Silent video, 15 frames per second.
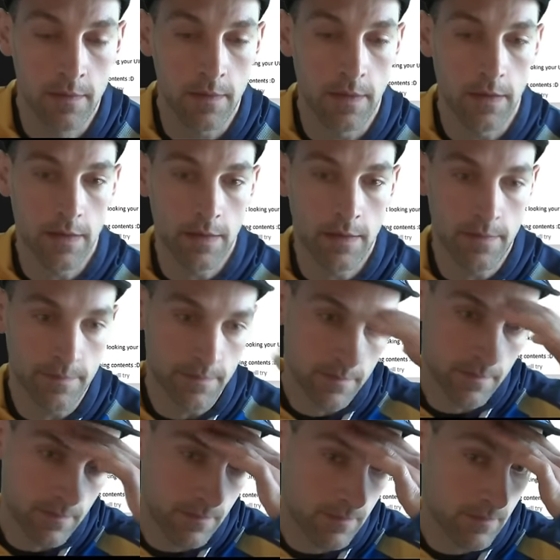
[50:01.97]
Um,
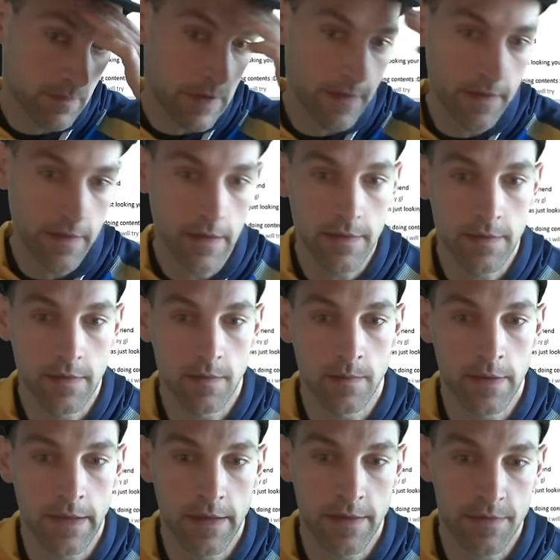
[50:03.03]
I think I don't
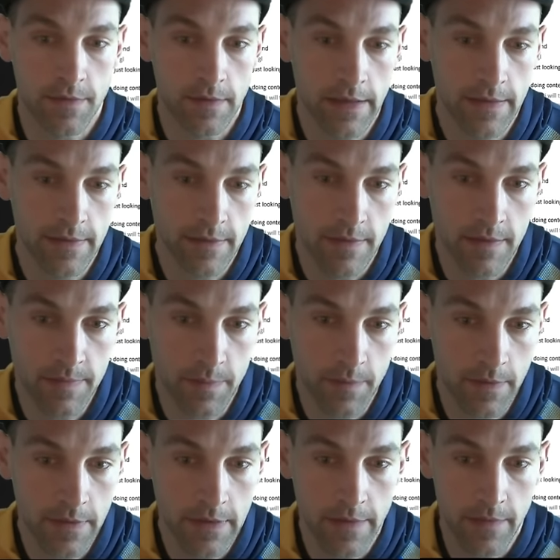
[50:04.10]
want extra lands at this
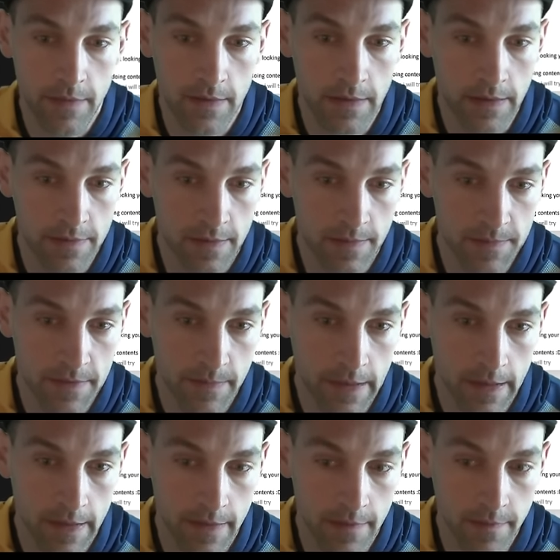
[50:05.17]
point, given the land drops that we
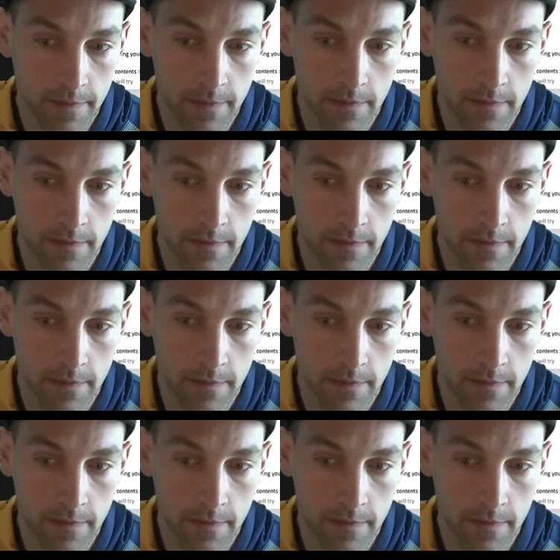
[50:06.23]
have.